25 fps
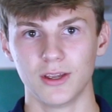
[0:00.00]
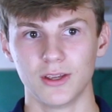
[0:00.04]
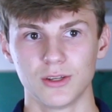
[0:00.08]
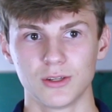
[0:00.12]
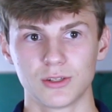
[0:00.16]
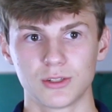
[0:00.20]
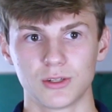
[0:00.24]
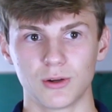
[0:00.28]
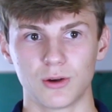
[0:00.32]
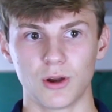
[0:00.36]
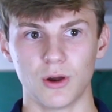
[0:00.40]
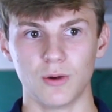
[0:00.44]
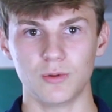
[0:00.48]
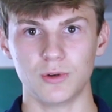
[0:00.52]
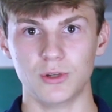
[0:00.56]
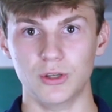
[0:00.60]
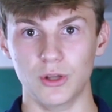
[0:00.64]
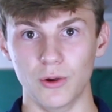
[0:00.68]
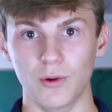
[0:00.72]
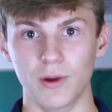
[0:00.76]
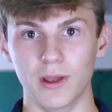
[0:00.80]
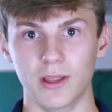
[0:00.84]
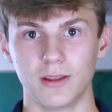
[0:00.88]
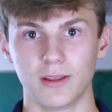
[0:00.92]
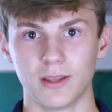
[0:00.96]
So go
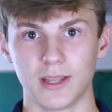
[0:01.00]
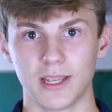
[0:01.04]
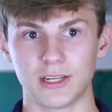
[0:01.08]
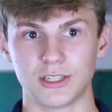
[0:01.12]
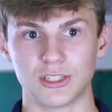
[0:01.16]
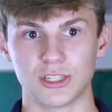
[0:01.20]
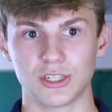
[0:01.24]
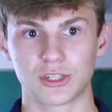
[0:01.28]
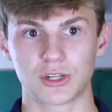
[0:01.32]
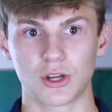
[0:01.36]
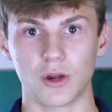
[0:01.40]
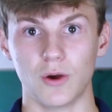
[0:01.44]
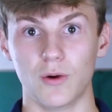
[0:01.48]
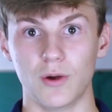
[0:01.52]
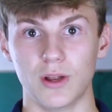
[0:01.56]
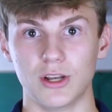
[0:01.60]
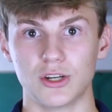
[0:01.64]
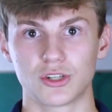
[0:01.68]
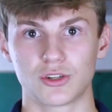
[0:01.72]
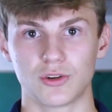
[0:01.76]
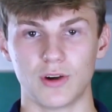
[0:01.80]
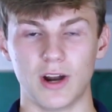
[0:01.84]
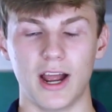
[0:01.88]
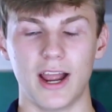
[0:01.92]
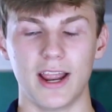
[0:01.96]
do it. Like just go
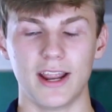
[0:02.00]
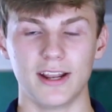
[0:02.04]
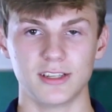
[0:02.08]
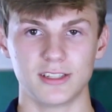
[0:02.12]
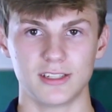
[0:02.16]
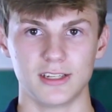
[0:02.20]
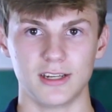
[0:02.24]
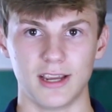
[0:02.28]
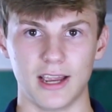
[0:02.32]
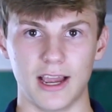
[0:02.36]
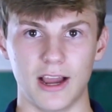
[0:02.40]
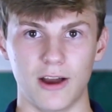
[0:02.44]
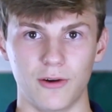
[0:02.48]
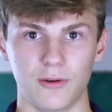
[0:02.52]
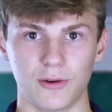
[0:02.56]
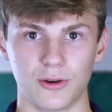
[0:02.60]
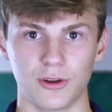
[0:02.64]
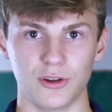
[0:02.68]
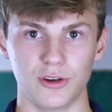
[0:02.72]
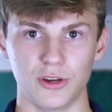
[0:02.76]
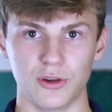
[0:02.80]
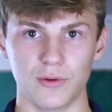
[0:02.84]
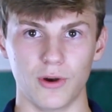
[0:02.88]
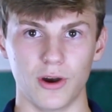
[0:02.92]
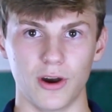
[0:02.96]
and try and see how
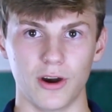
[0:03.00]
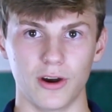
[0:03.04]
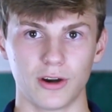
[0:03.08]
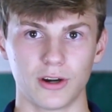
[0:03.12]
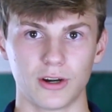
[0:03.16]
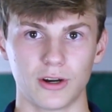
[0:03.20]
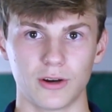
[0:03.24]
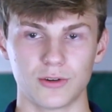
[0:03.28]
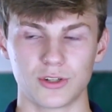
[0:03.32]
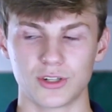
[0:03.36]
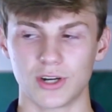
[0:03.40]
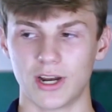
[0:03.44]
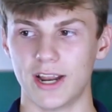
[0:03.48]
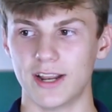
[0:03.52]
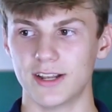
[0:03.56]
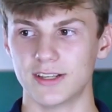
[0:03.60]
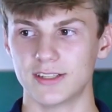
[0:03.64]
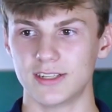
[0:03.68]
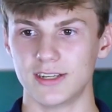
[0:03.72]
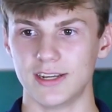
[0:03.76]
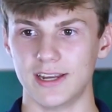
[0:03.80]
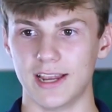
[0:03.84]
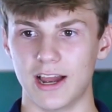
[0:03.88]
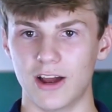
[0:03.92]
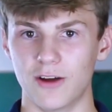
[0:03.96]
good you are. Go try and
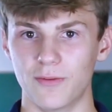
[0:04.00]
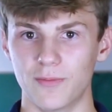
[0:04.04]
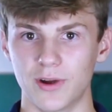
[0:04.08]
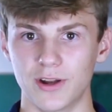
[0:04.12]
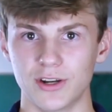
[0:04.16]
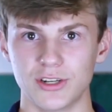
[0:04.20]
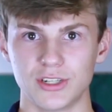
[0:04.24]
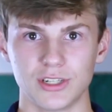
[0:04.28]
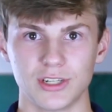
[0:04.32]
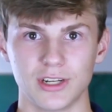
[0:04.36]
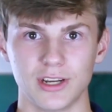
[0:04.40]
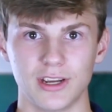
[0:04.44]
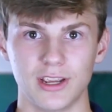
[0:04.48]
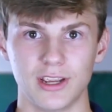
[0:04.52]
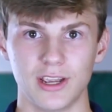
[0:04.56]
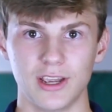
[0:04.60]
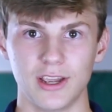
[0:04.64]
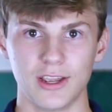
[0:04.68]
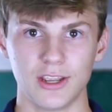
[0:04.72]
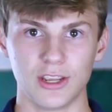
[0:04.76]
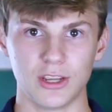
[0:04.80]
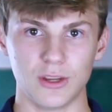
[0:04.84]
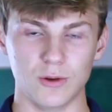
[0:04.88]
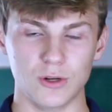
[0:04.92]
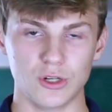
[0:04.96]
see how much
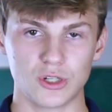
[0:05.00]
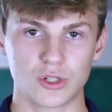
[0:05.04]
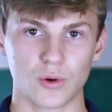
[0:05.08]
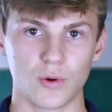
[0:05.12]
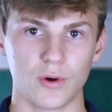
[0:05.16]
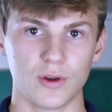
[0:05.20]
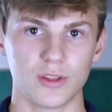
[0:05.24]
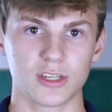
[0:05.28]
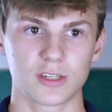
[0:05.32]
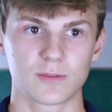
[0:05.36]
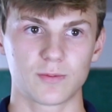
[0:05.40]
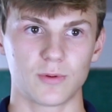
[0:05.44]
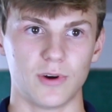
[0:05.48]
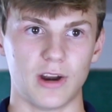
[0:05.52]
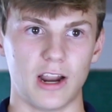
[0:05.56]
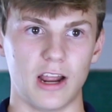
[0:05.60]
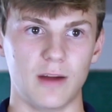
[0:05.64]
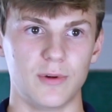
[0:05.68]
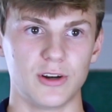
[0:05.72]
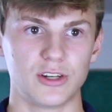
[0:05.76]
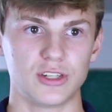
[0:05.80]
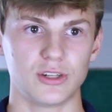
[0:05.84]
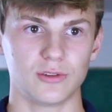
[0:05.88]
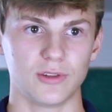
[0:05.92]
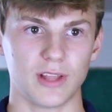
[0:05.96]
you enjoy the sport, how
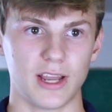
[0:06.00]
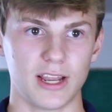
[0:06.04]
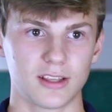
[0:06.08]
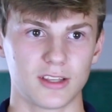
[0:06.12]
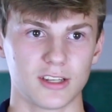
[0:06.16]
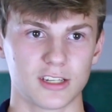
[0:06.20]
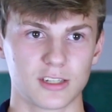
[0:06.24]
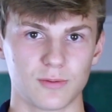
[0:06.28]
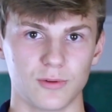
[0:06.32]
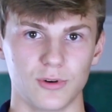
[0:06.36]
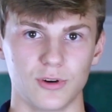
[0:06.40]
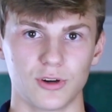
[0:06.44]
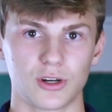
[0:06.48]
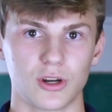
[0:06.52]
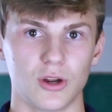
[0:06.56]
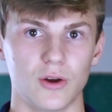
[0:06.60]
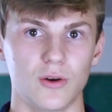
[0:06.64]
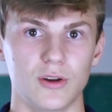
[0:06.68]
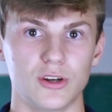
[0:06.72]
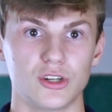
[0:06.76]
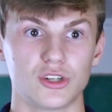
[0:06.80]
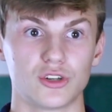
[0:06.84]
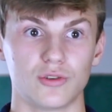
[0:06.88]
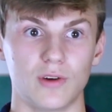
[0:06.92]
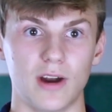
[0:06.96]
much you like the sport. Go
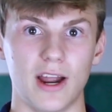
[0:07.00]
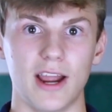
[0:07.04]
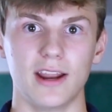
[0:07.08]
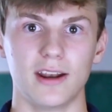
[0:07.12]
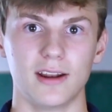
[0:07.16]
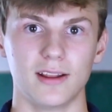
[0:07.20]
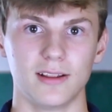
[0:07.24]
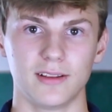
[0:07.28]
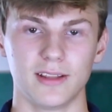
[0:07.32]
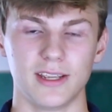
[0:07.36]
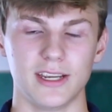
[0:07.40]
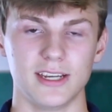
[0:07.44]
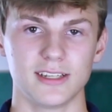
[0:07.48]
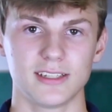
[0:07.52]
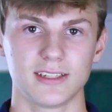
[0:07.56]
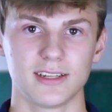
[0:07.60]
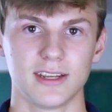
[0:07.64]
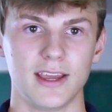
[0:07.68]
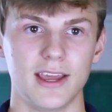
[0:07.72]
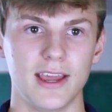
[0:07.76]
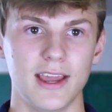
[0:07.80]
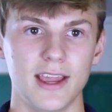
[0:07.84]
and try it at least.